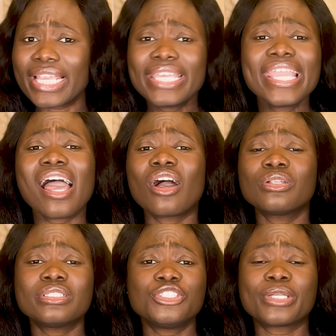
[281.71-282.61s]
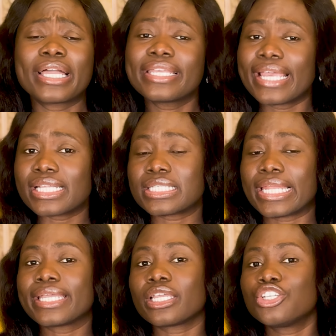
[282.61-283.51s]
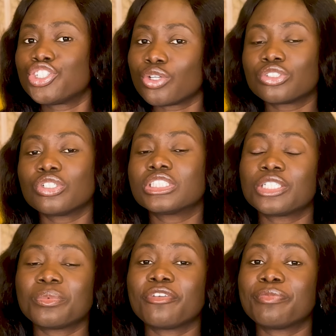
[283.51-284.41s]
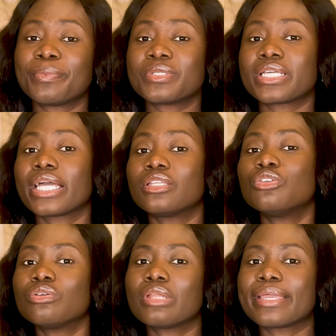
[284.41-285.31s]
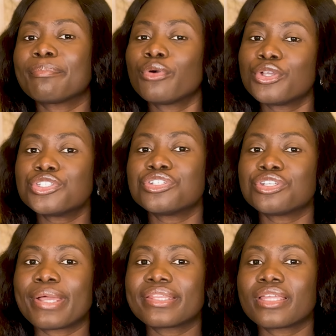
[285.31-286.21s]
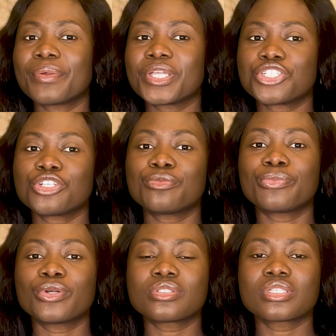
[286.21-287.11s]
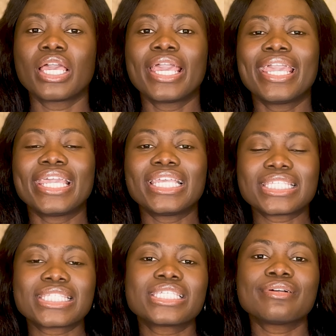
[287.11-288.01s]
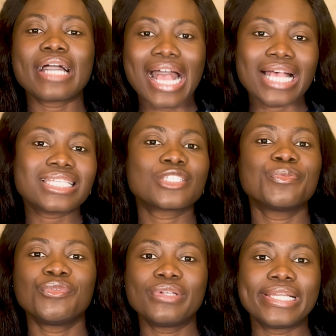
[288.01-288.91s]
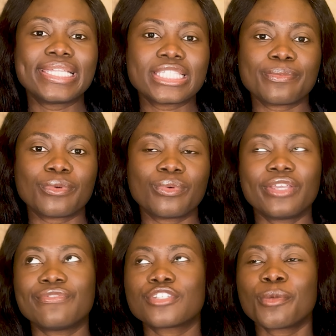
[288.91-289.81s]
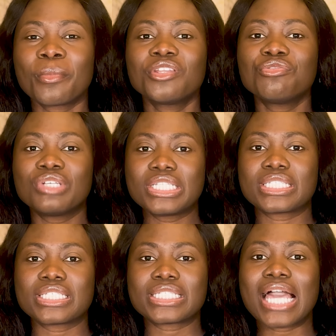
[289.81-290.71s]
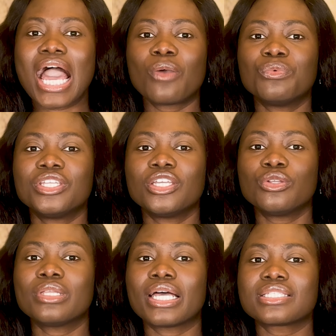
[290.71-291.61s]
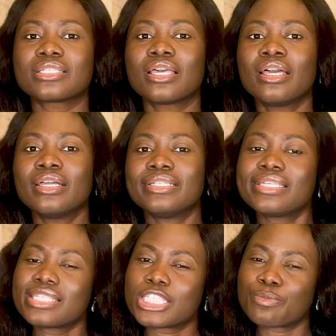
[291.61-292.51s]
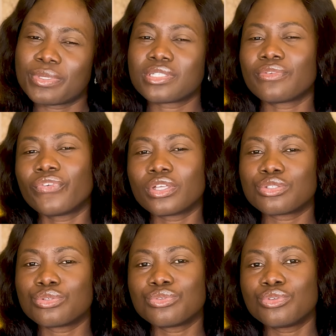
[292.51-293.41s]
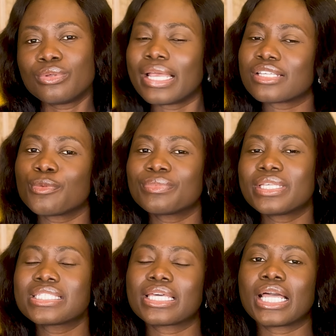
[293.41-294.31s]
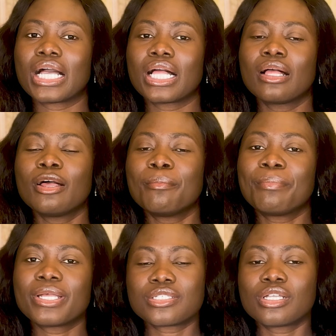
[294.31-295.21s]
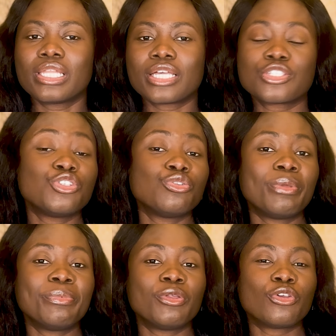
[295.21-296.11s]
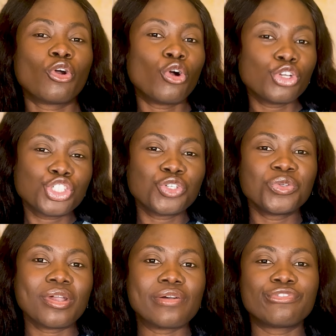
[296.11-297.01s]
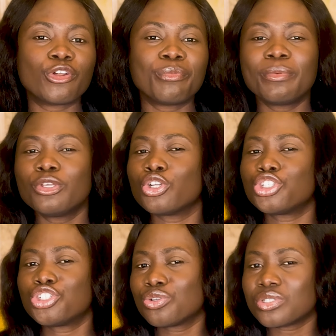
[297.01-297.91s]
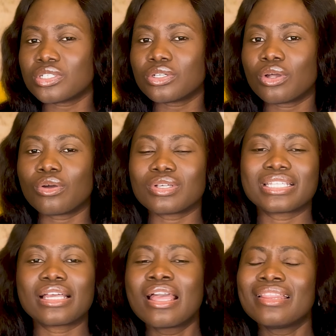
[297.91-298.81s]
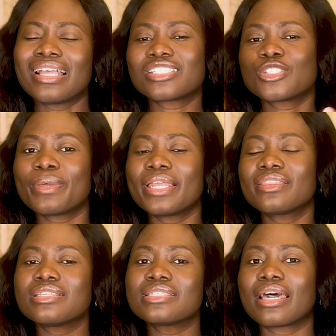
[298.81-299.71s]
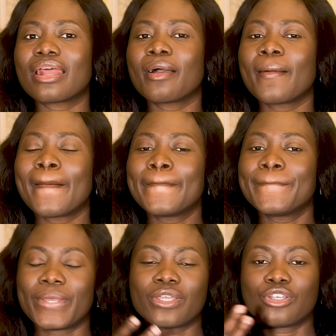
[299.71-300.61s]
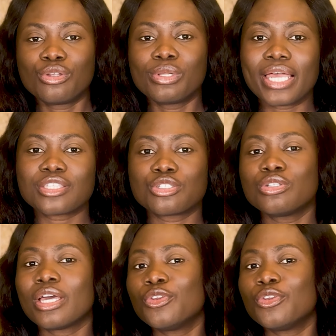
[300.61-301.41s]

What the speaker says: Yeah, you can get like a structured statement of purpose that can like point you in the right direction, but it still has to be relatable. If somebody reads it, how would they know that this is specific to you? There are some things that are particular to you, maybe the country you are from, maybe your chosen course. There are so many things that are peculiar to you that